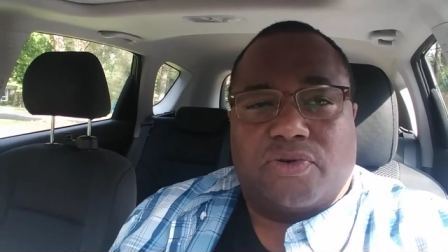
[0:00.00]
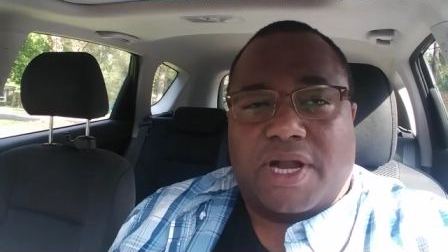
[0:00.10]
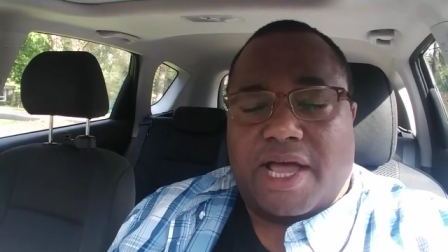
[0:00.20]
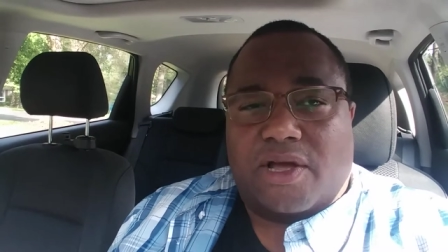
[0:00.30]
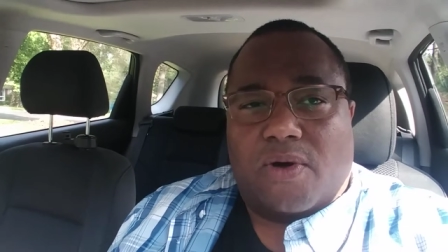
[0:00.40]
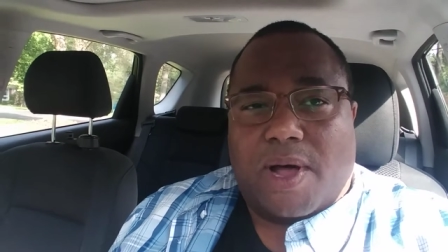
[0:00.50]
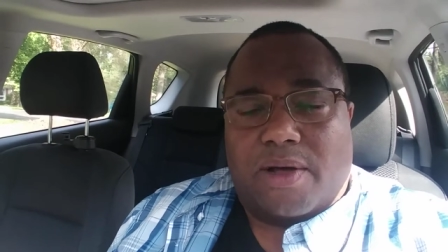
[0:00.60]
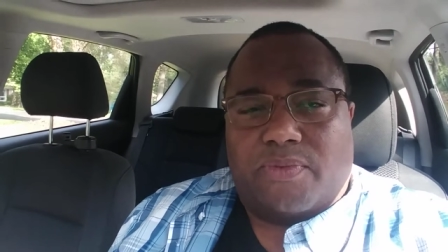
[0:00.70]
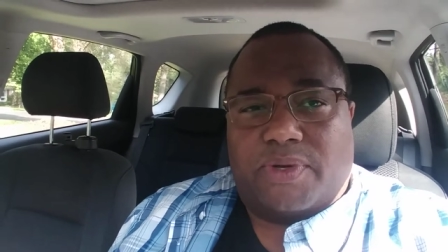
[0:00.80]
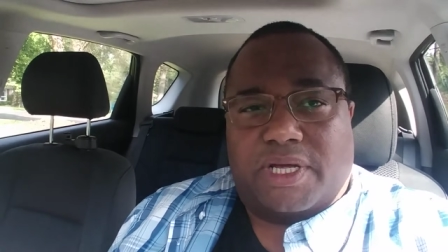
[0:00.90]
and I go
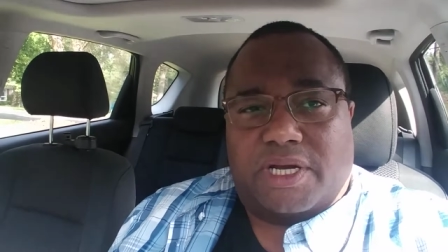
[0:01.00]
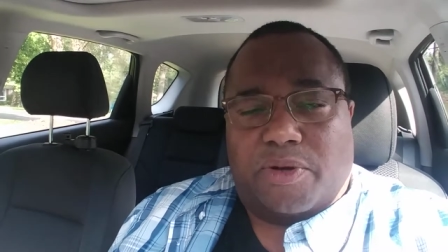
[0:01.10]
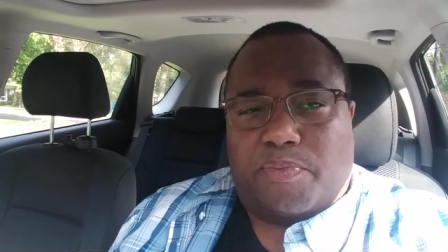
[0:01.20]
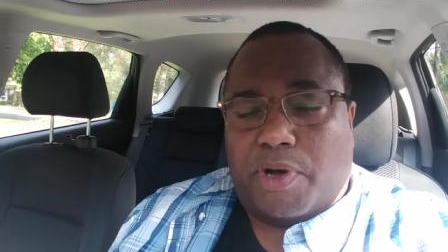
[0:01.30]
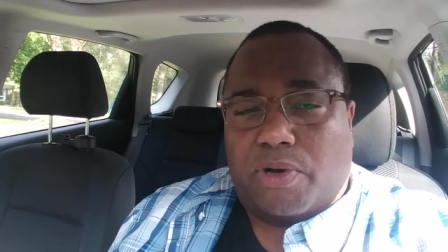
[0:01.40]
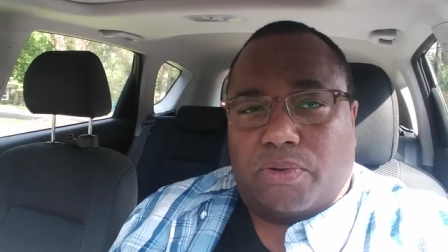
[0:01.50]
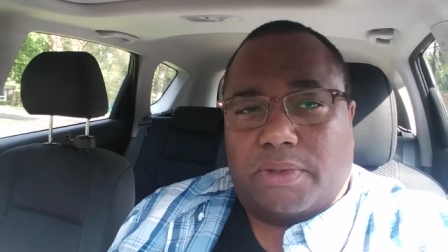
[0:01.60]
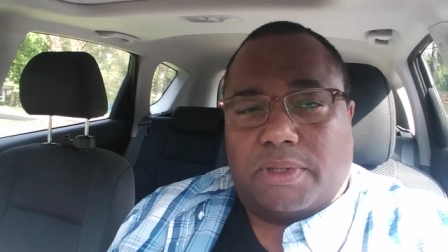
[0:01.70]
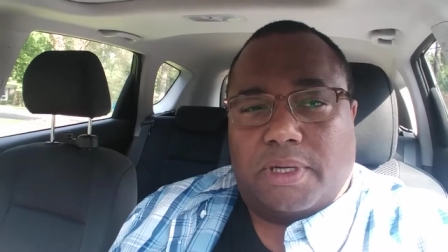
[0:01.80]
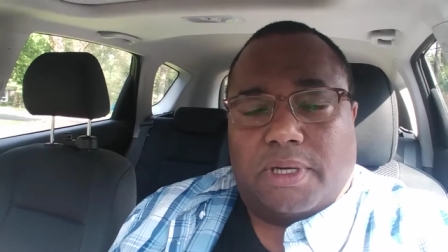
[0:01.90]
out, we get in a boat,
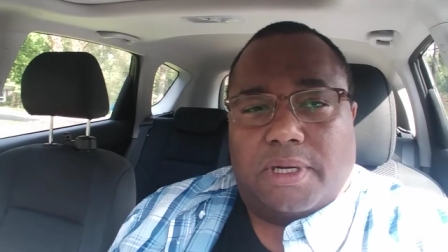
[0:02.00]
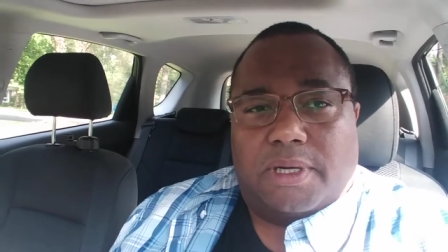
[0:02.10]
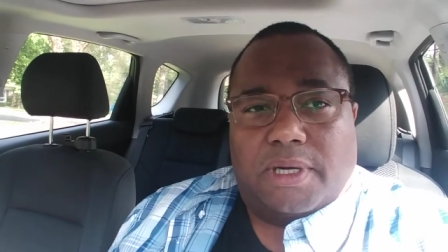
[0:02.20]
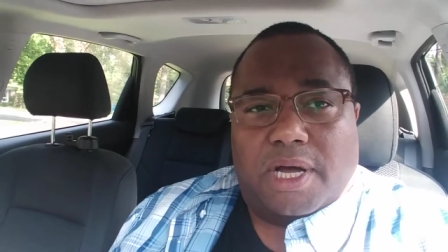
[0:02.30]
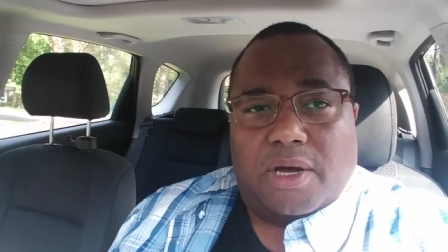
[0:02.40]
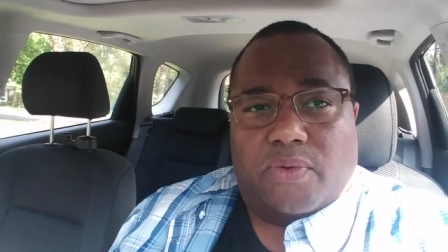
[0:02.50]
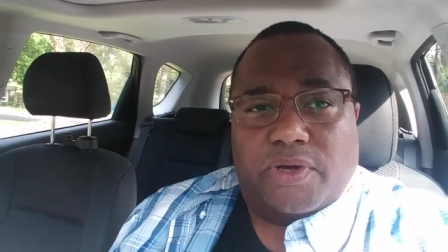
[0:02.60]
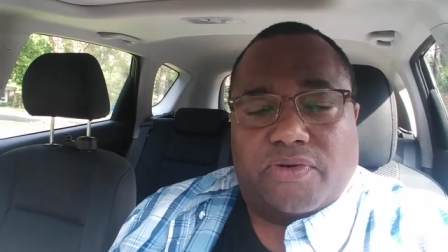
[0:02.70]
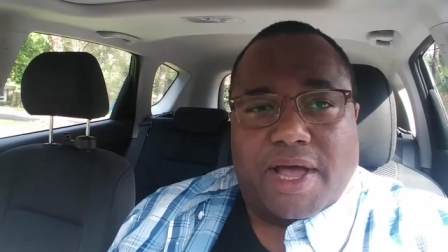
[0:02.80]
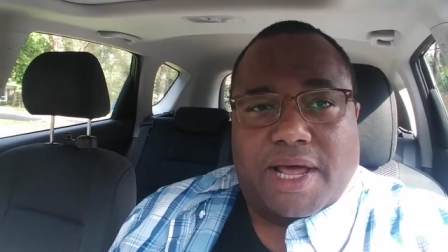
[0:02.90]
uh,
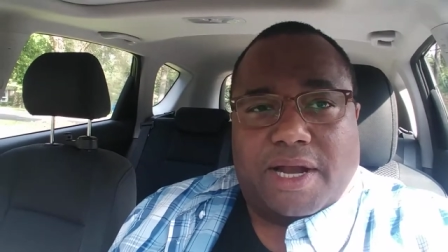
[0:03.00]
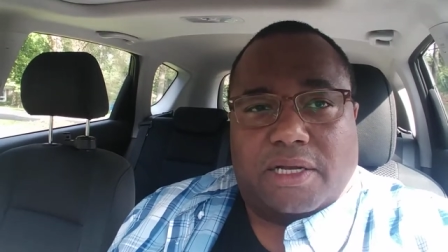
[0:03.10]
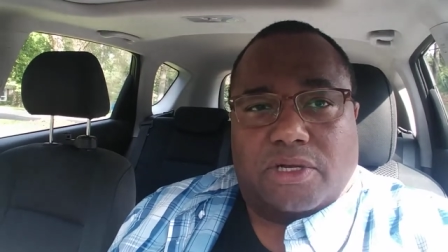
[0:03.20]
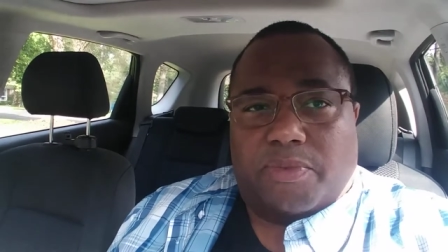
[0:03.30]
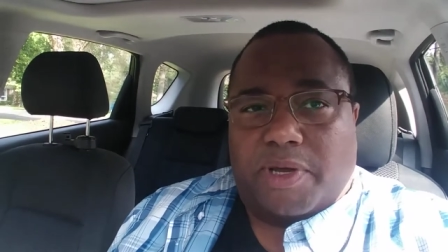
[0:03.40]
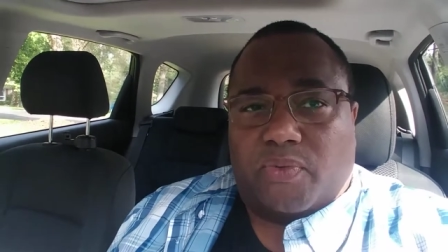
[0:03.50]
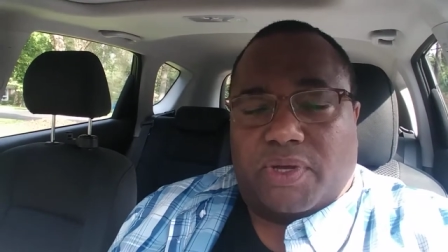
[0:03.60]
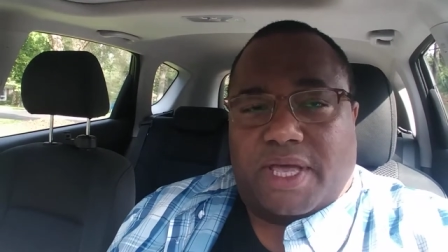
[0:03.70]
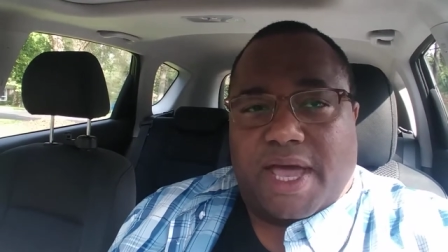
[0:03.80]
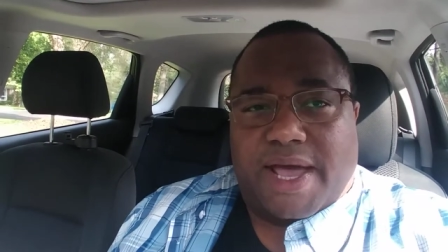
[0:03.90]
we ride out a little bit and
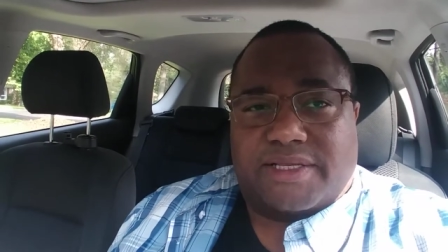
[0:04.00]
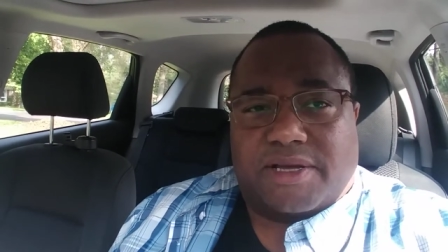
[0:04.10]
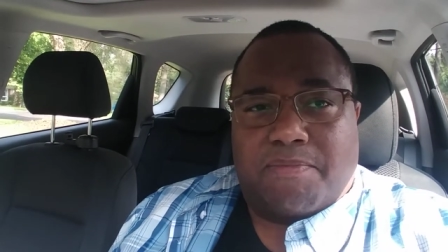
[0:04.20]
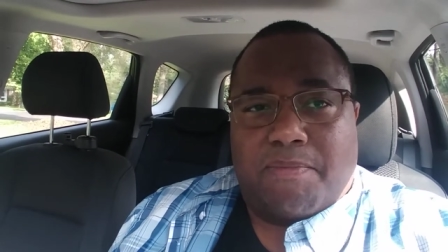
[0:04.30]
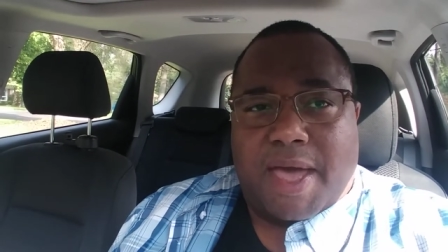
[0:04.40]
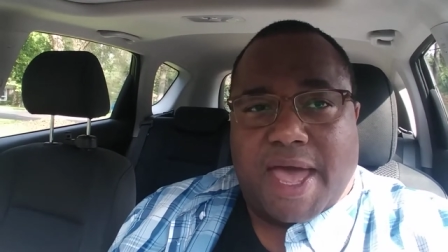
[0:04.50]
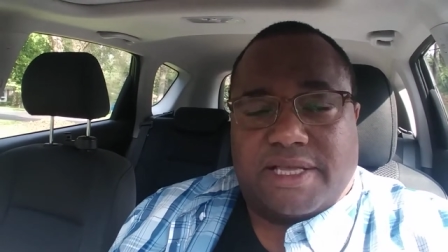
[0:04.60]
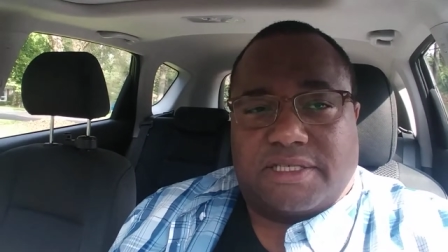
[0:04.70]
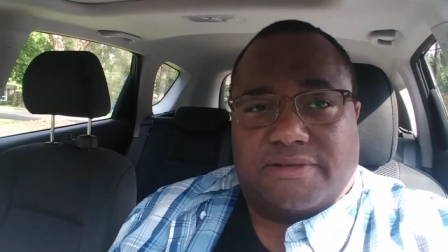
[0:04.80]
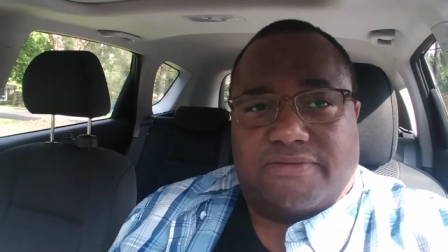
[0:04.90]
we cast a
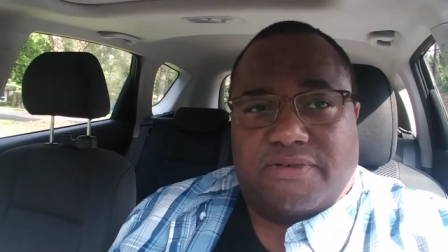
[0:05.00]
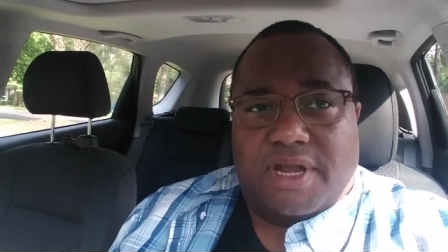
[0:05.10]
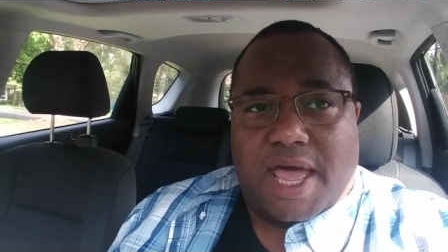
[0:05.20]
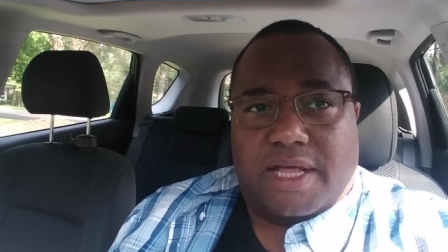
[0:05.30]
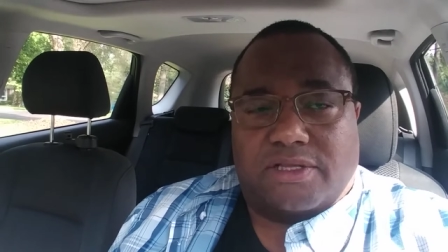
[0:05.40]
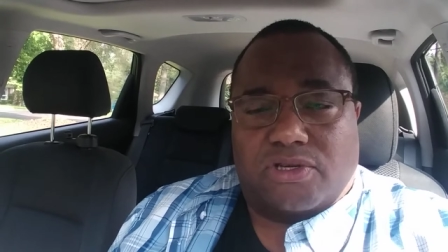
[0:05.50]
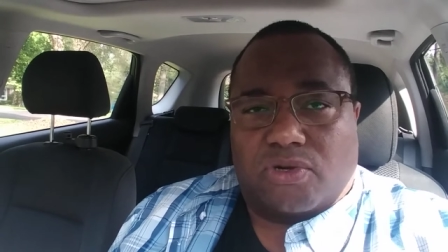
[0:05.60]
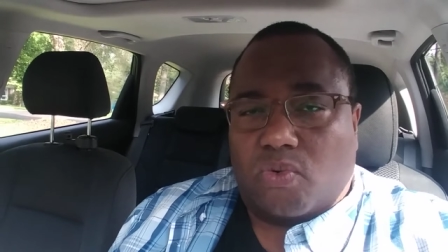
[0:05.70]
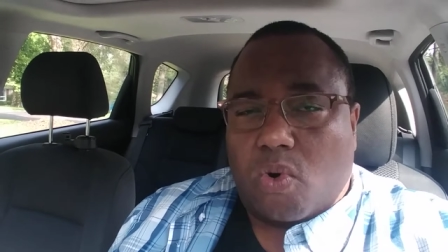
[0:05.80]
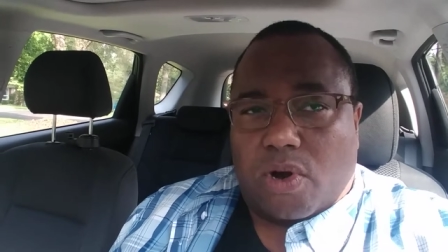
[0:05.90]
massive net into the
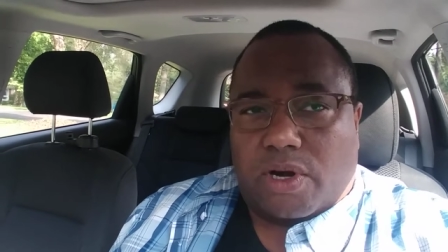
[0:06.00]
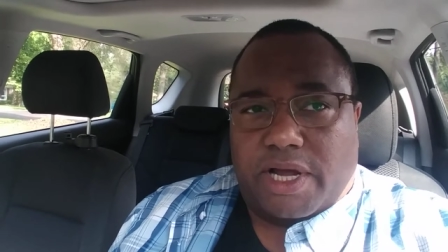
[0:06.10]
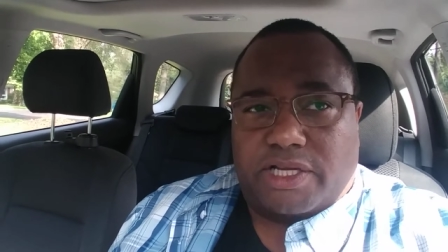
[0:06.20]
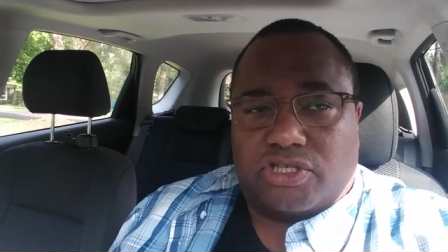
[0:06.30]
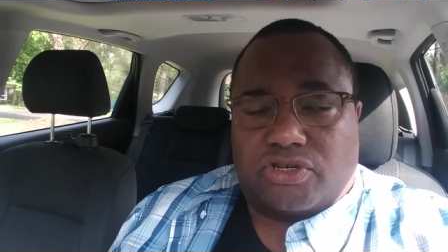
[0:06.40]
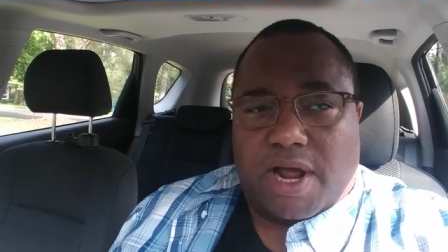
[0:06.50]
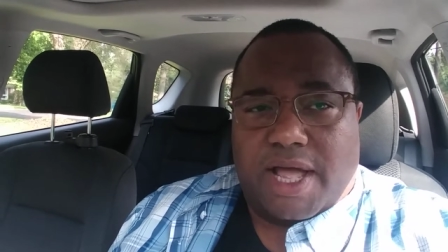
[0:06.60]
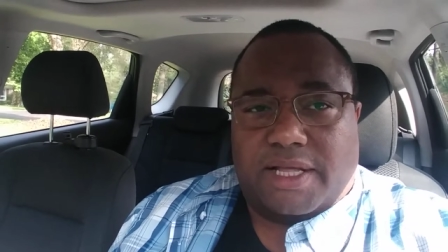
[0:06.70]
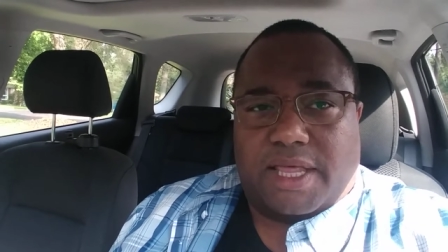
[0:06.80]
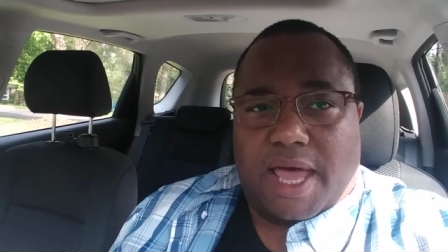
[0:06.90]
water and
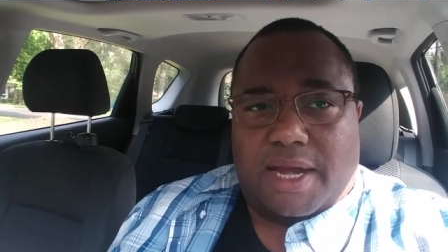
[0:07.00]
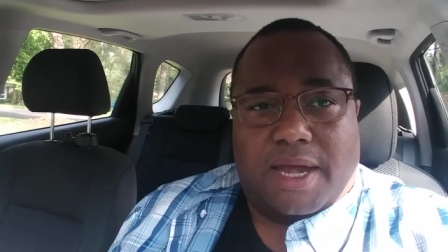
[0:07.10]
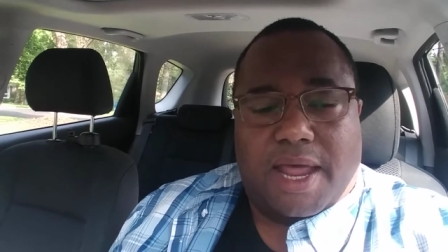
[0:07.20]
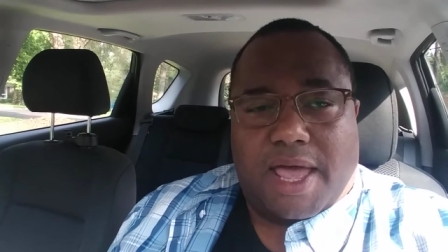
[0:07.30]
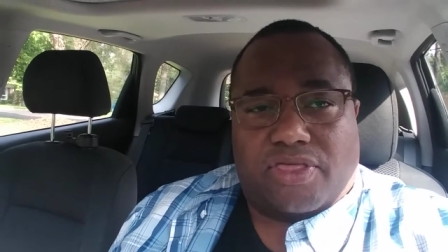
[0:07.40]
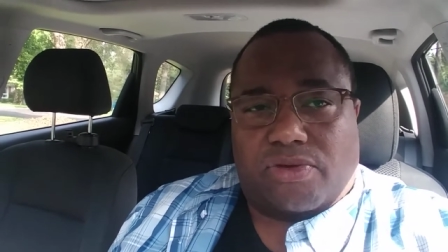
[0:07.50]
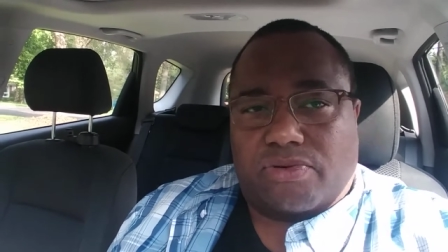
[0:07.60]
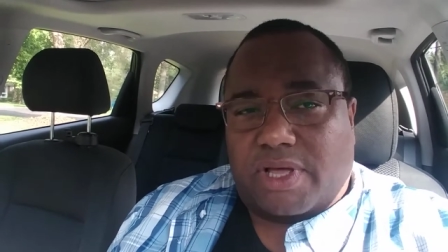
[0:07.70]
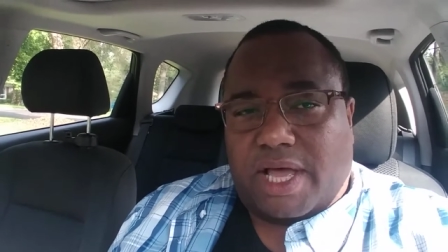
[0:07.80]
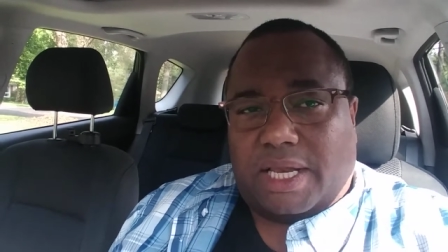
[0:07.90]
drag that net
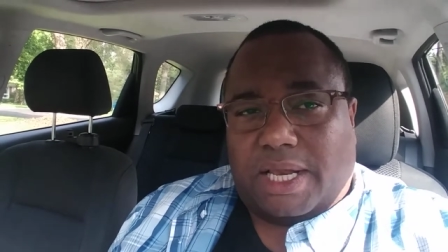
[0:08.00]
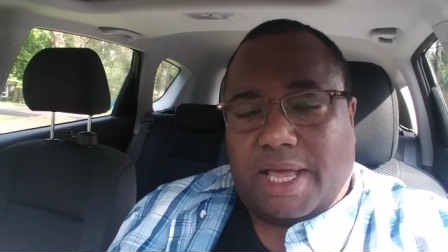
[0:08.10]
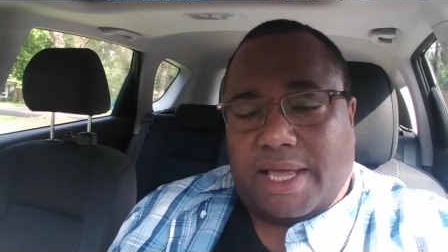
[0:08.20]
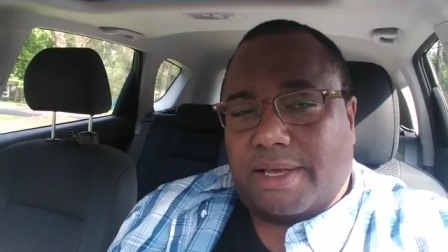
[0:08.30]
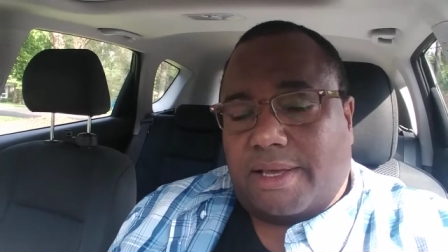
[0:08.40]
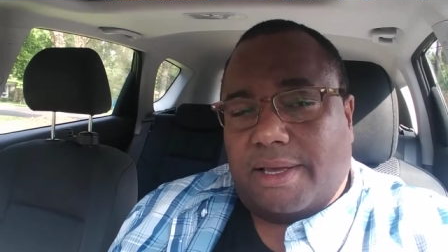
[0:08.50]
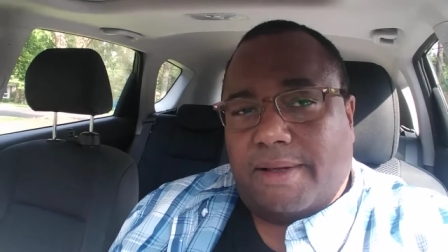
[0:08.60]
through that lake